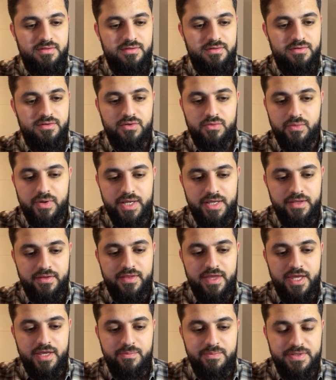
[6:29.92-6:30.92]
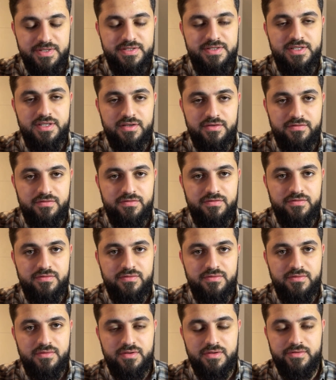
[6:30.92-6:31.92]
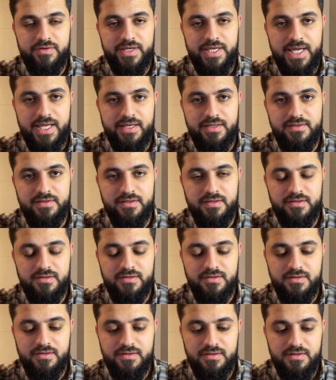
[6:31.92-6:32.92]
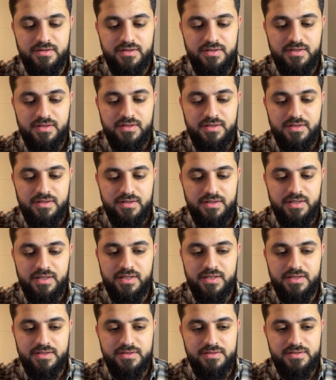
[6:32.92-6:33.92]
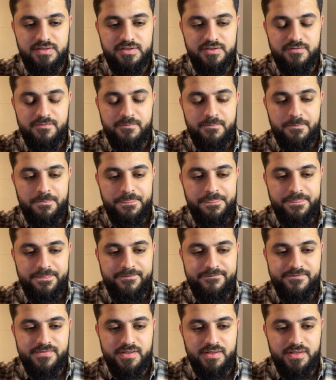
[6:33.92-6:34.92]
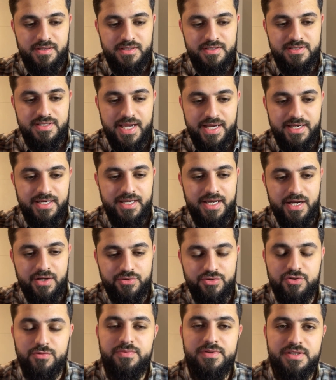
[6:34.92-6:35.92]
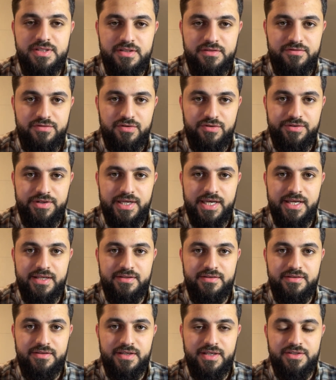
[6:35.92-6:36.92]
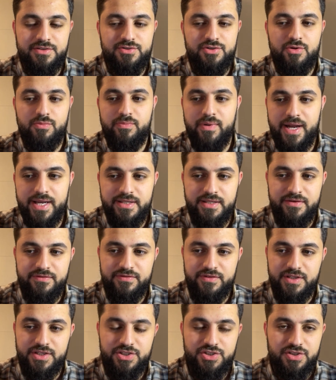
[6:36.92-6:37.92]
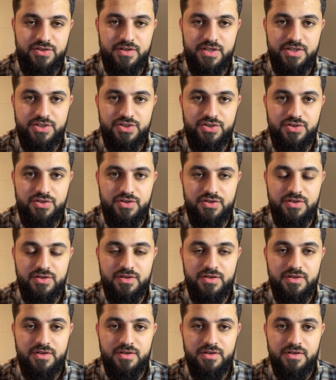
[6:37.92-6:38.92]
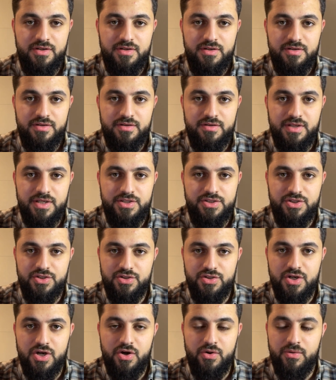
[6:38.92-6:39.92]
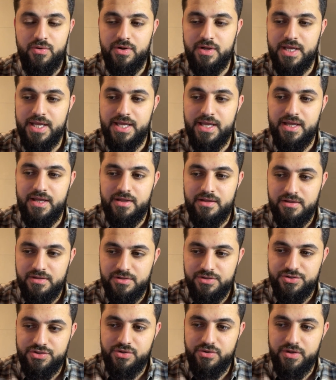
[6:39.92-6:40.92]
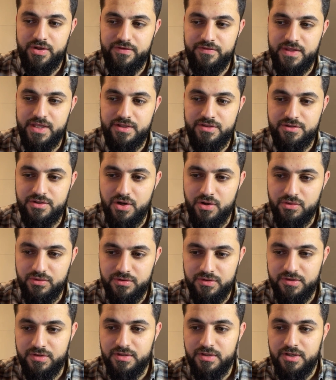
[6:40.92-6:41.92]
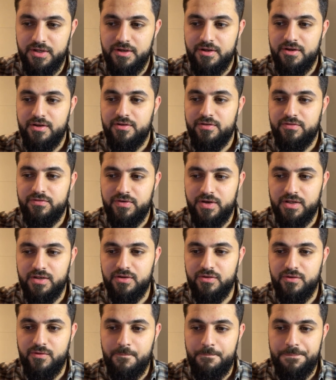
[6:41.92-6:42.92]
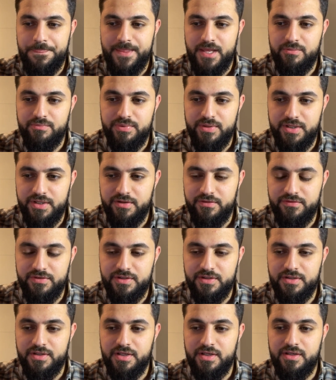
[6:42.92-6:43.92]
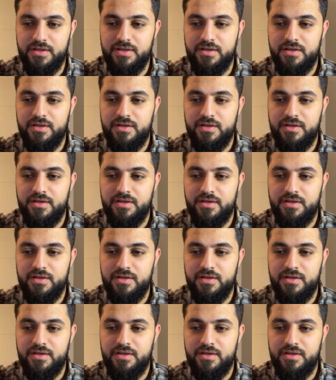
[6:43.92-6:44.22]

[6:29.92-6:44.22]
the way they perceive the reality is exactly how you perceive your reality. And so by definition, they should know. So if they don't follow and believe in the